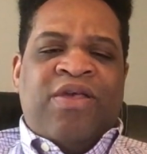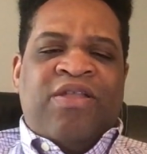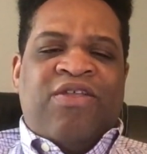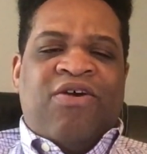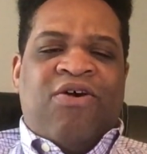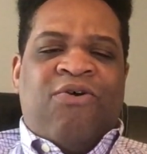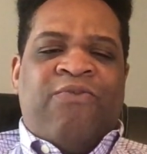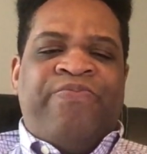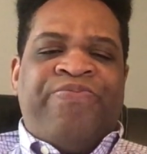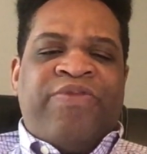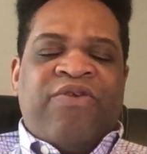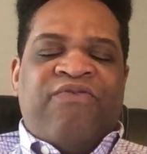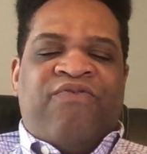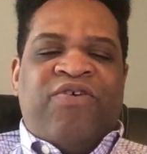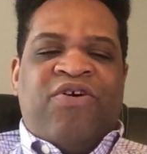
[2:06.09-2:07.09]
No,
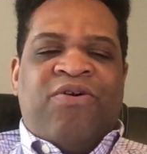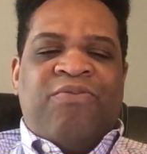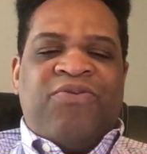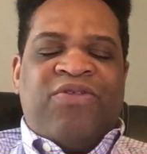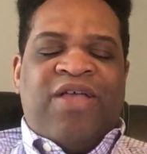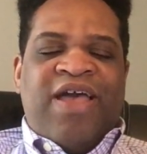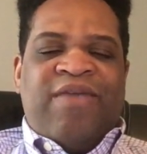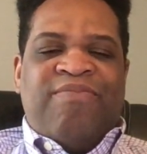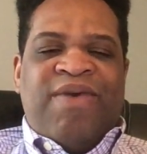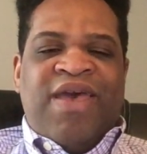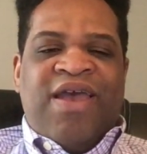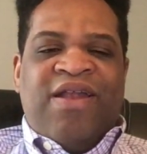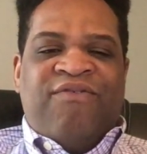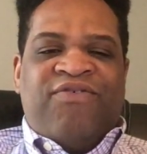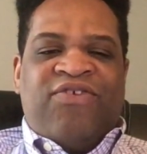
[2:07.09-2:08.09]
films like
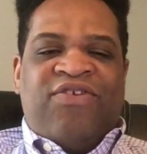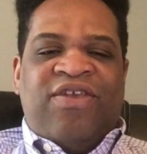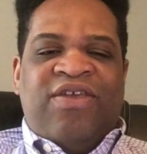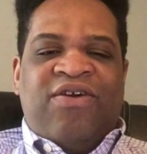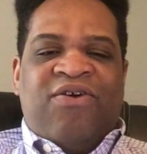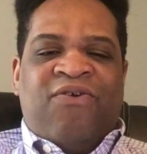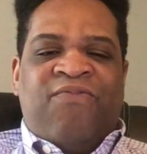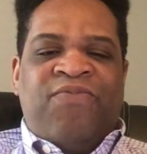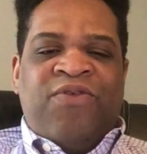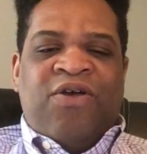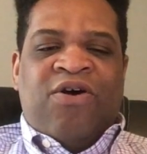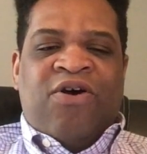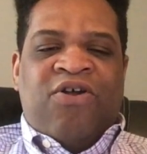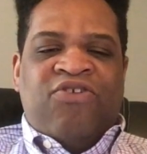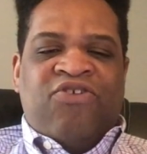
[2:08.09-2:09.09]
Man of Steel
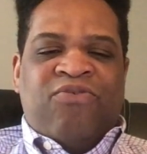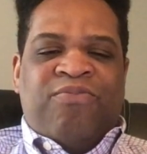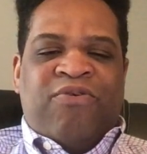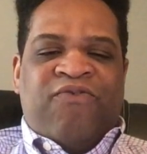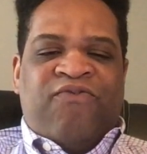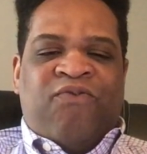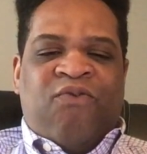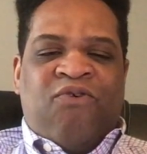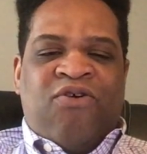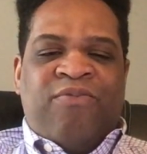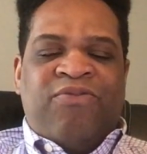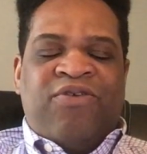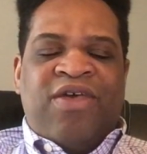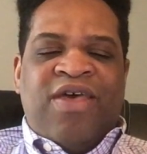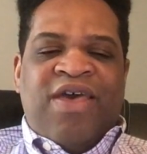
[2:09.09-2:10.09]

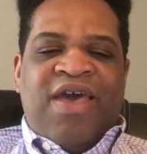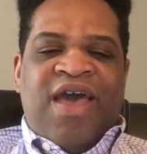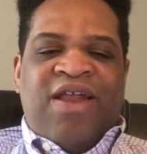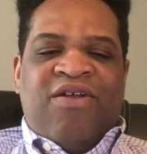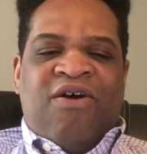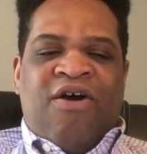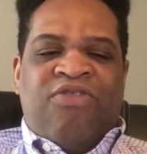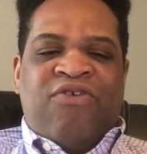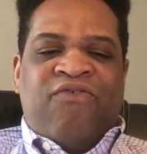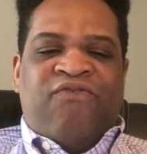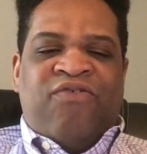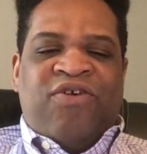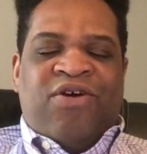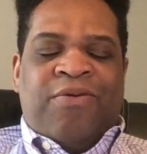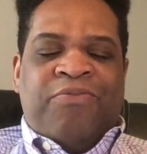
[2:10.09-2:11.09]
underperformed, and other
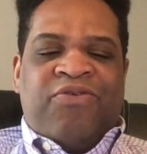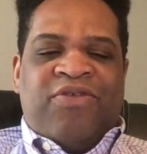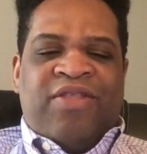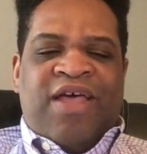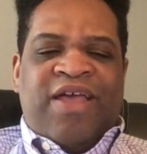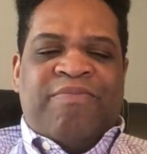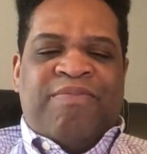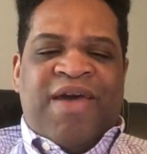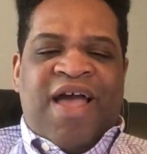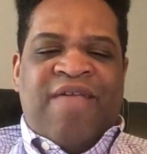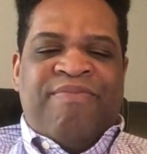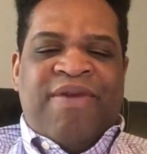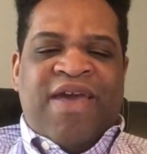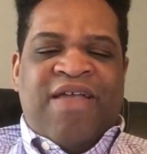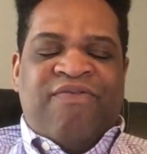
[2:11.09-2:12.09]
films like
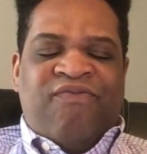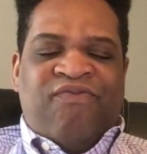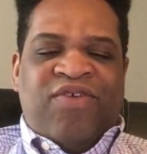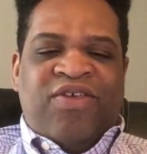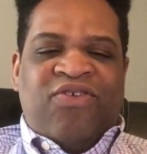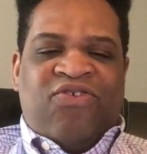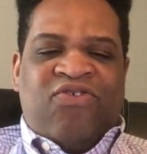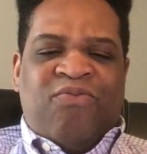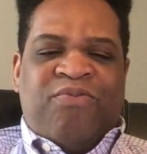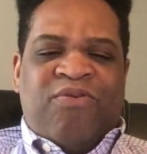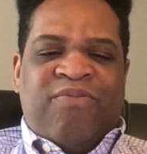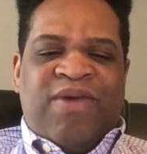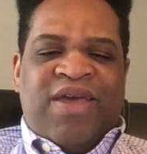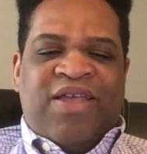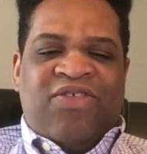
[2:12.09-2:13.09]
Batman v
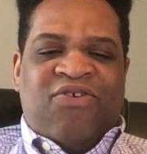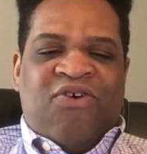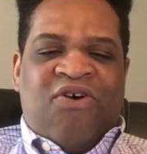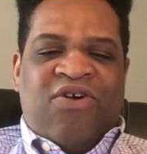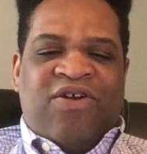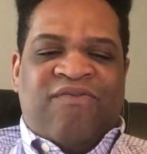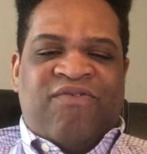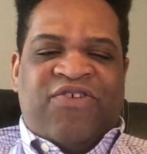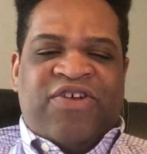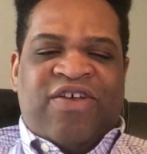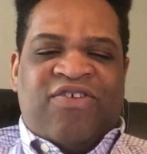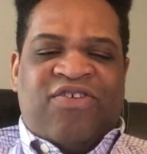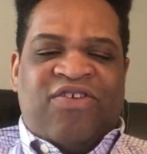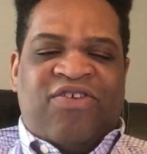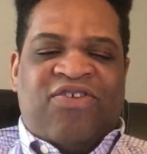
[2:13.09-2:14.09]
Superman Dawn of
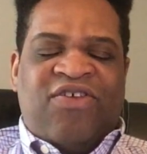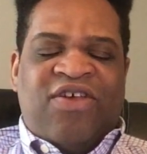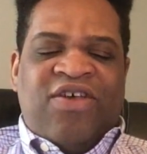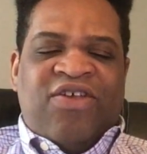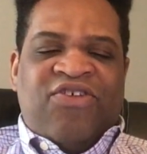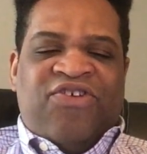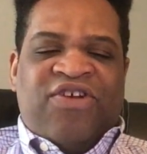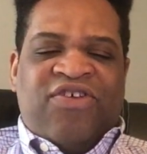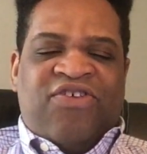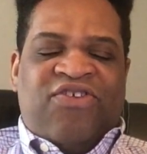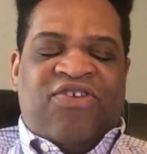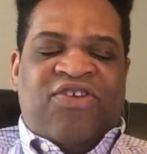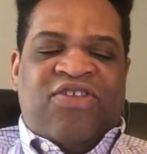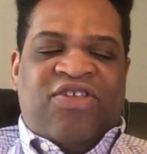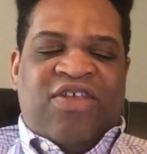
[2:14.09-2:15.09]
Justice just
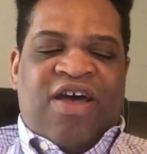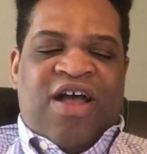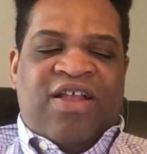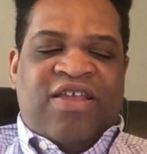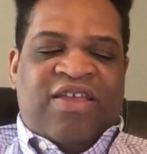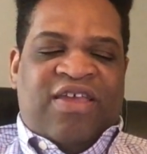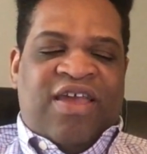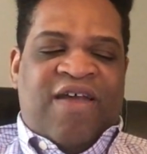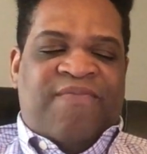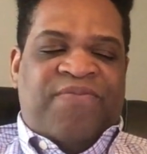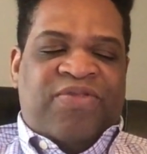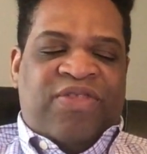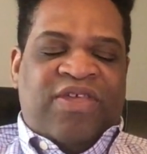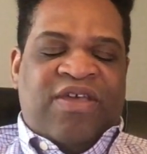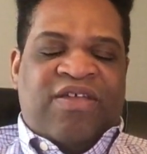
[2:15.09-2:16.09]
did not get
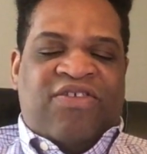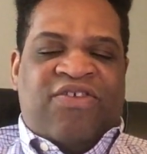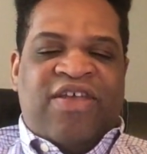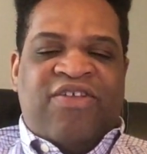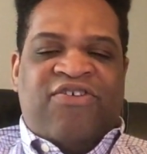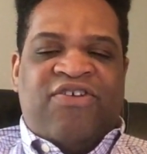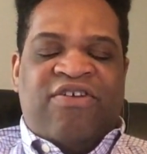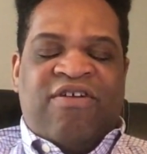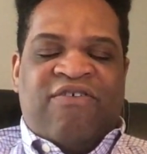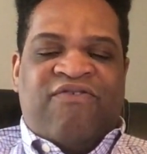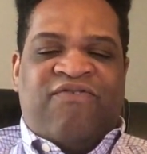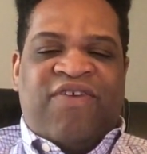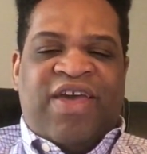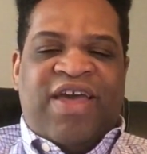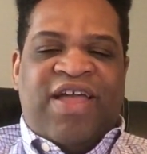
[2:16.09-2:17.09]
the attention of
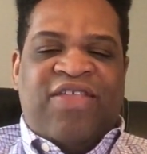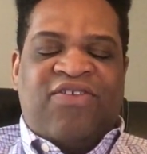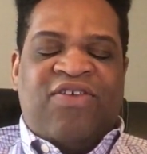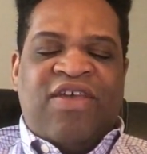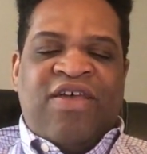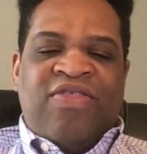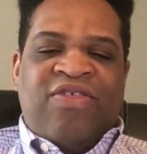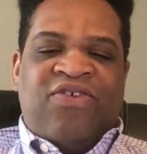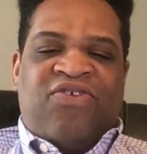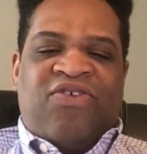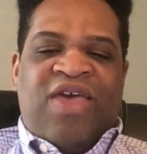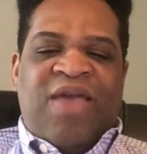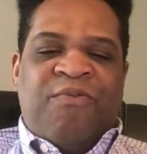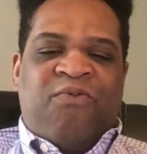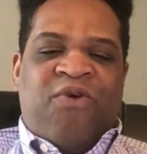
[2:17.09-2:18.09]
fans the
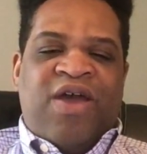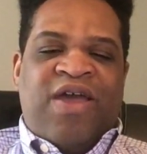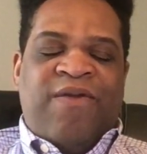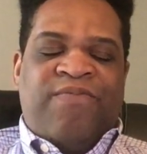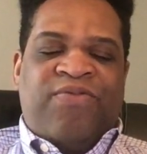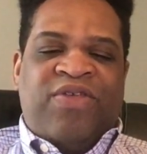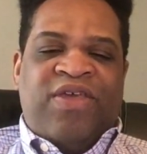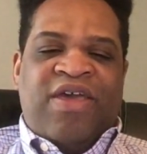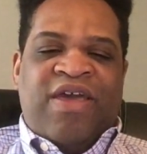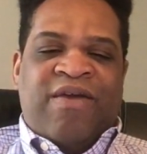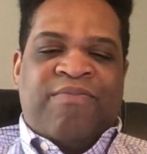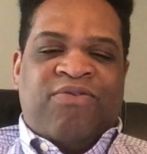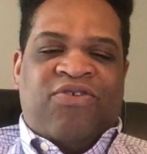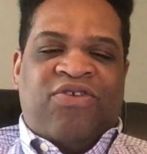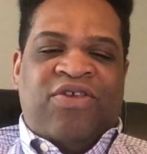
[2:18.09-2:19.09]
same way the
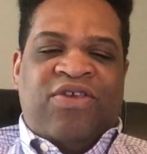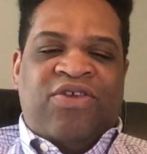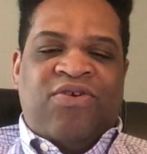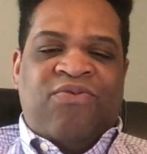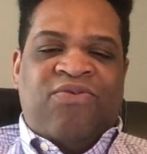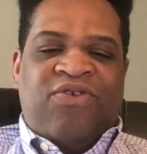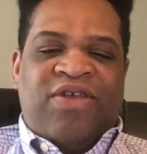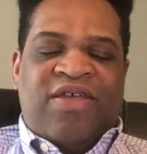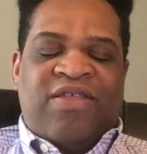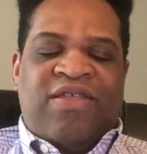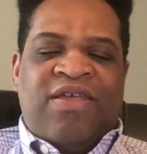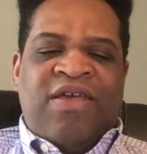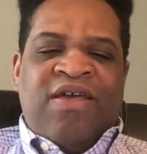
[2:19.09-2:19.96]
MCU did.